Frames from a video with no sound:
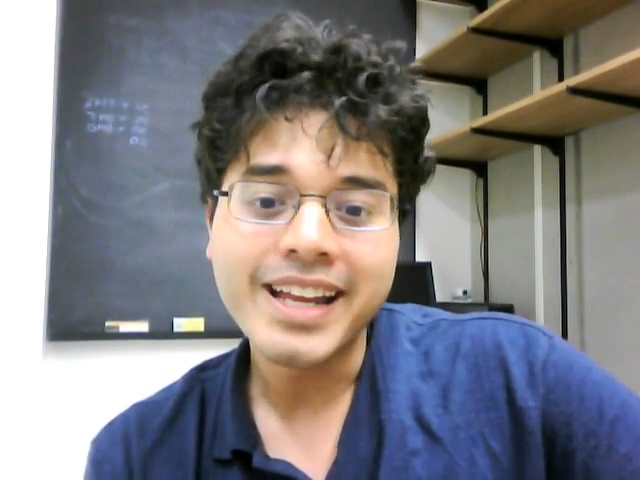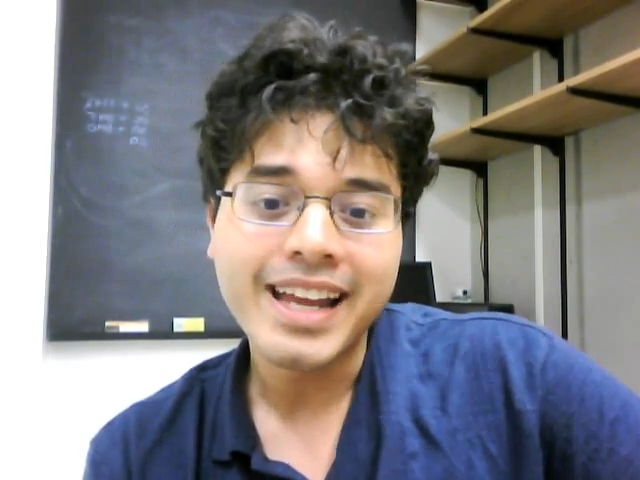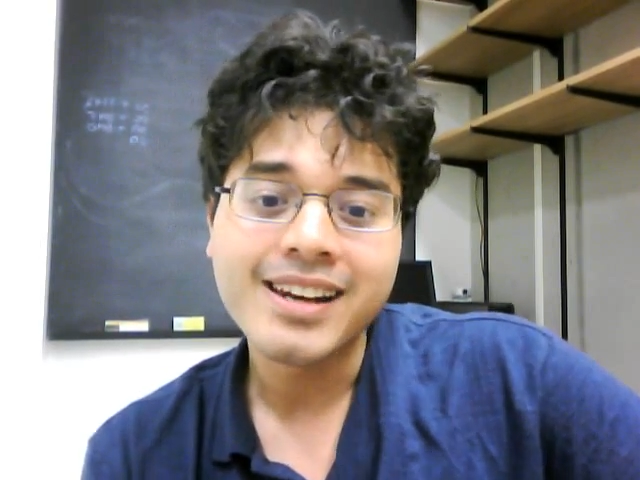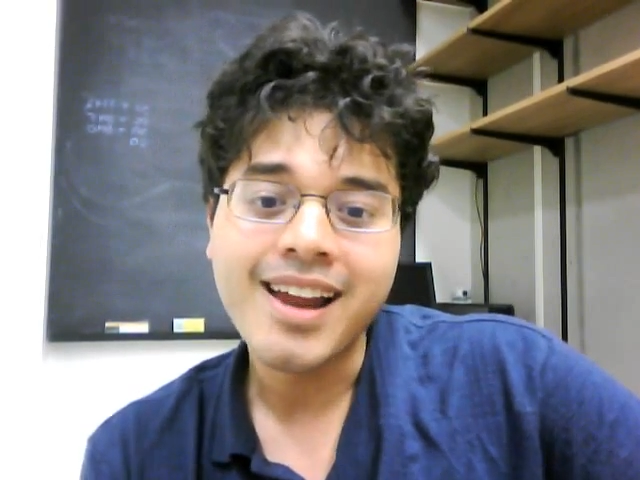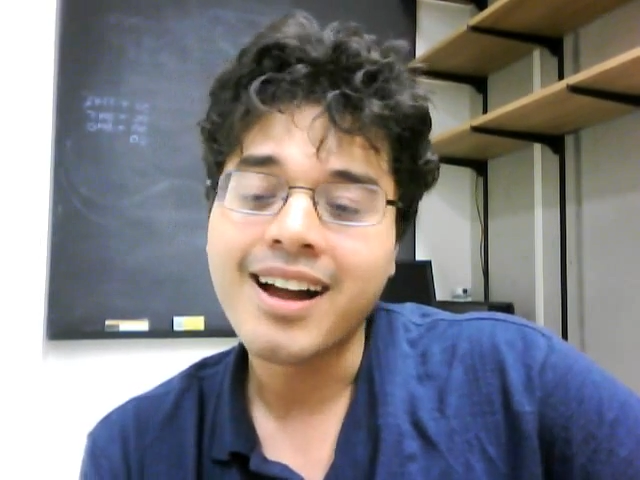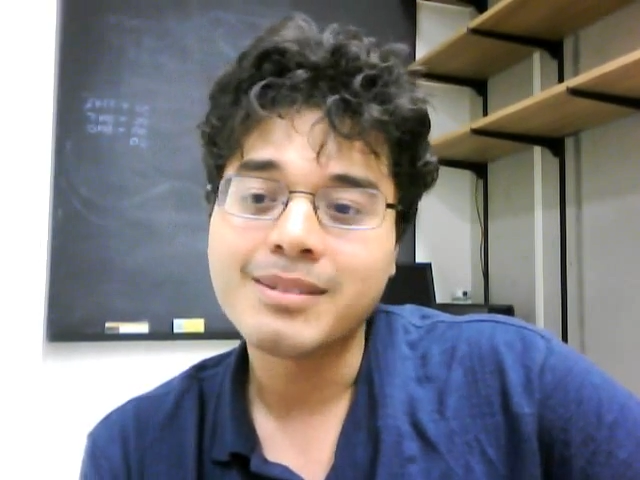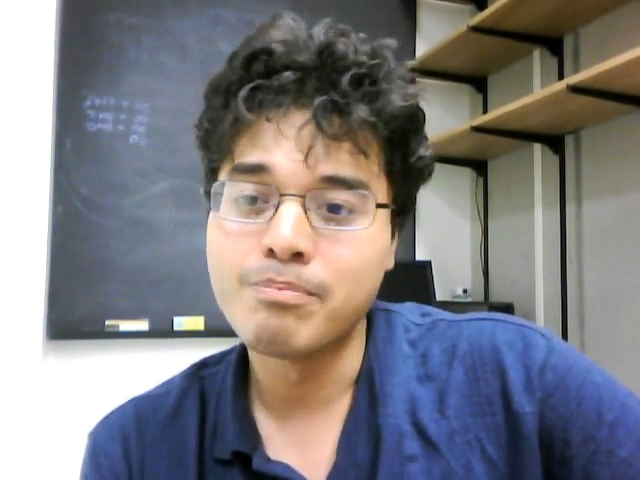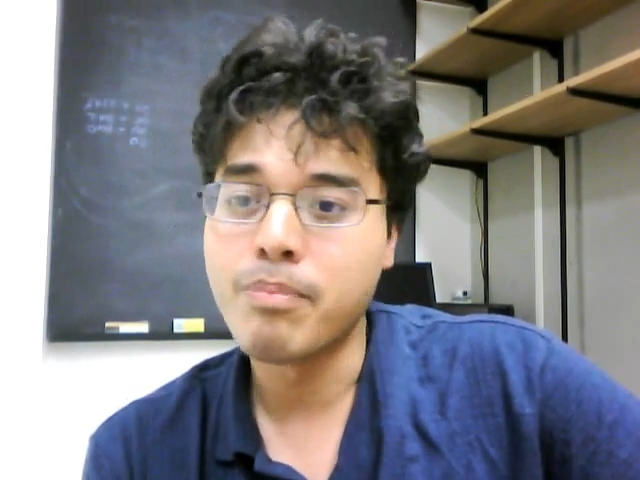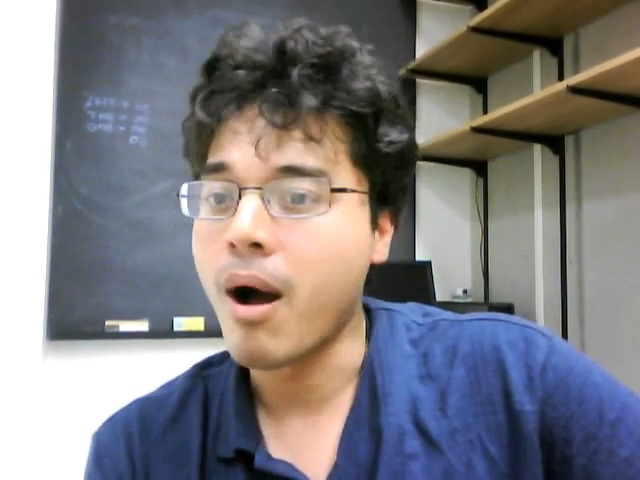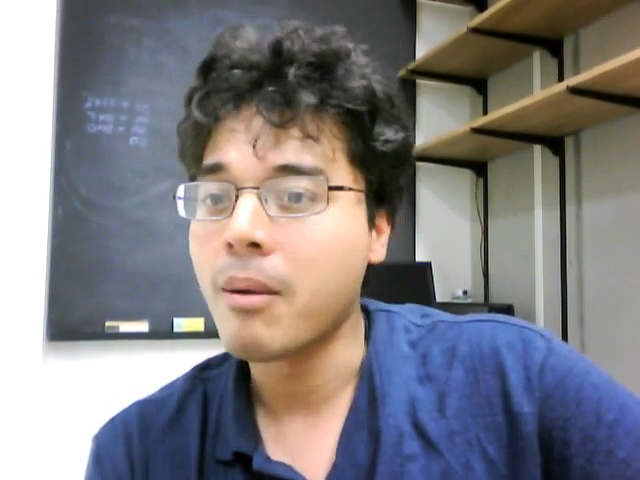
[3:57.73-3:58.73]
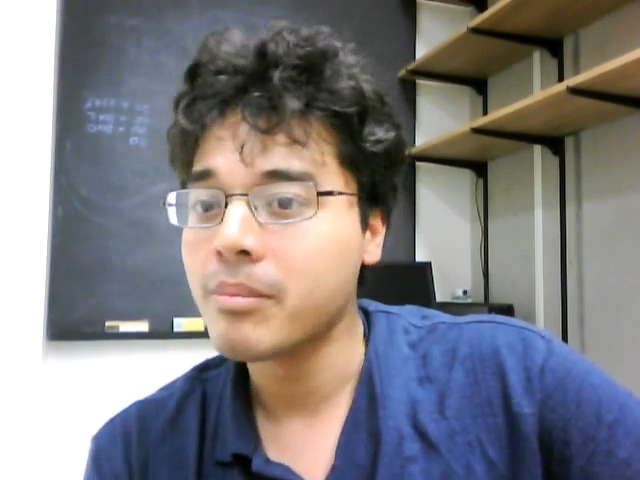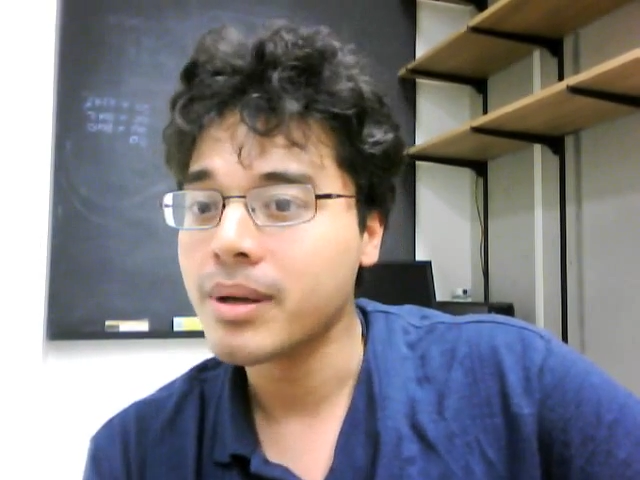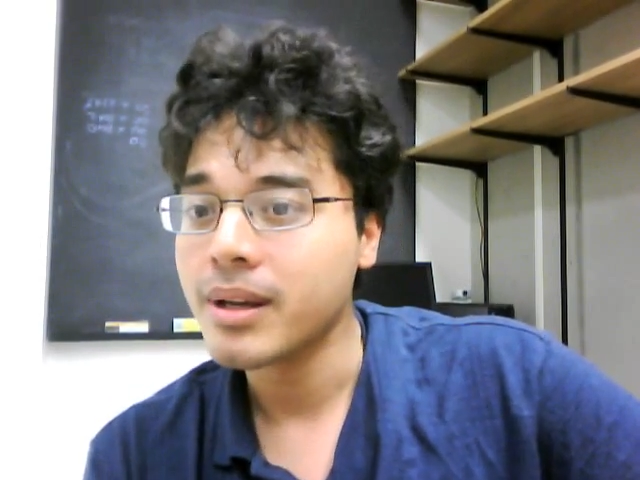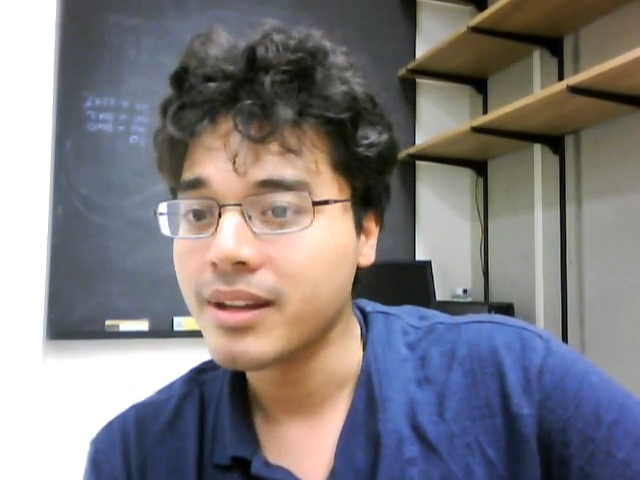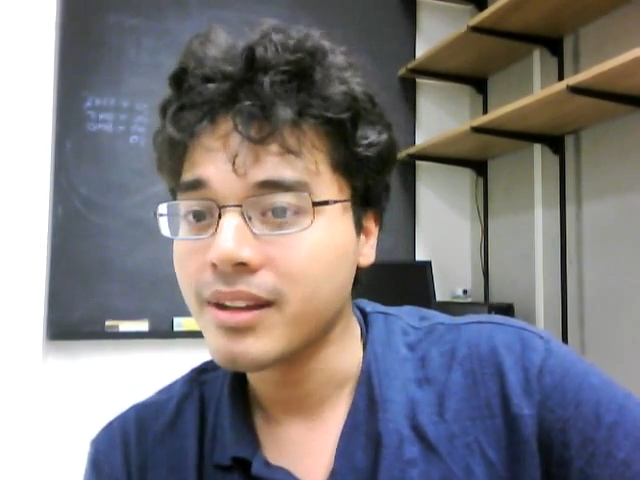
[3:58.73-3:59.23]
cannot bomb
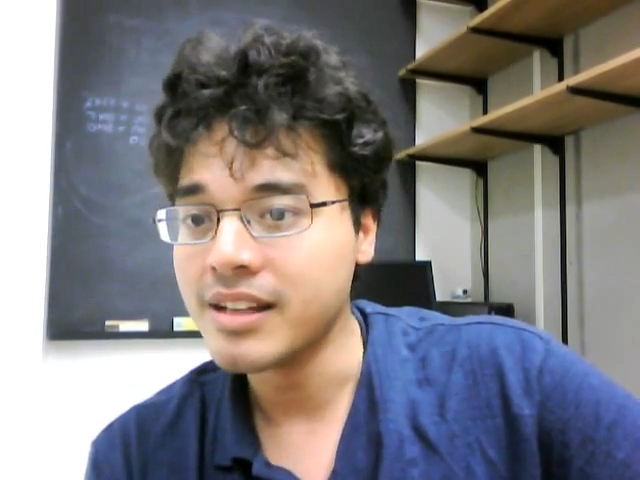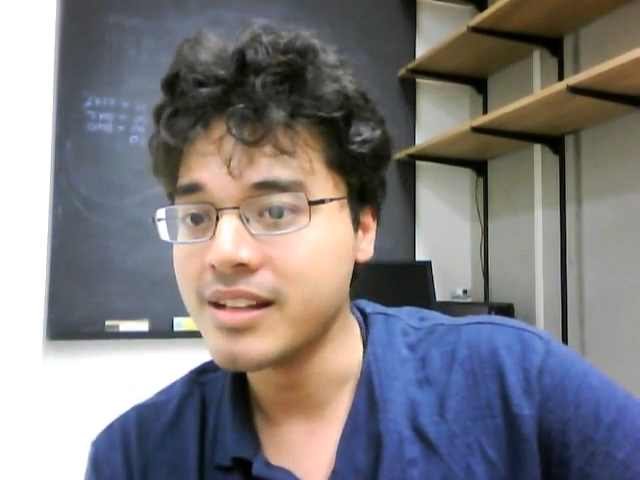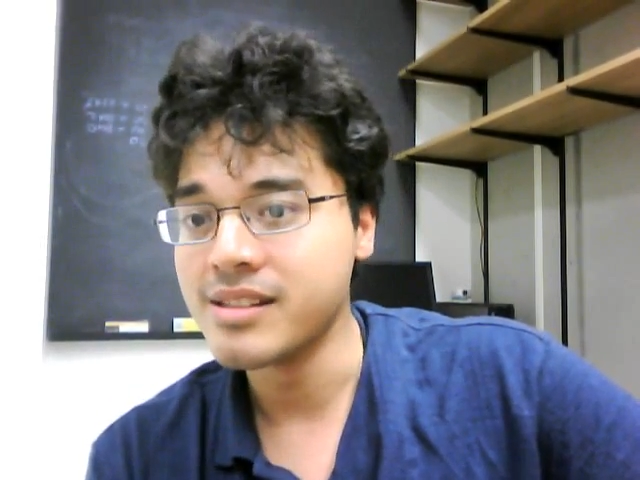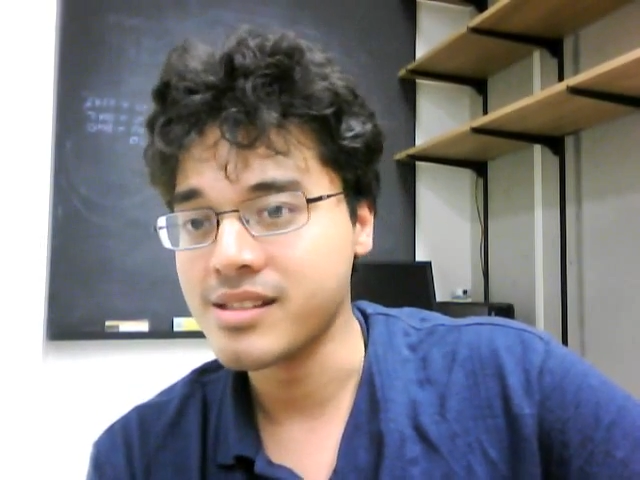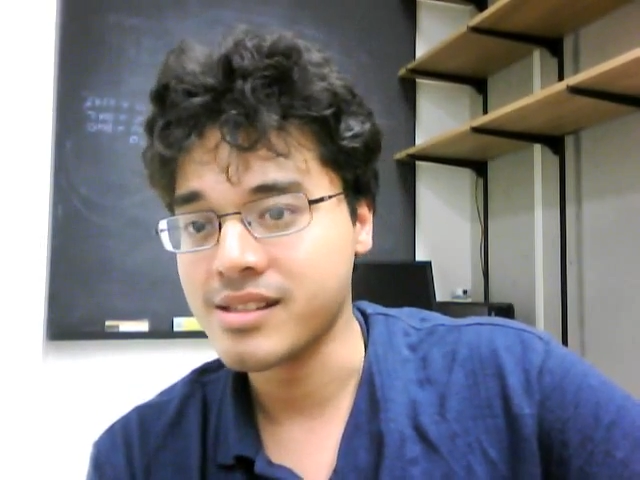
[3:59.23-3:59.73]
the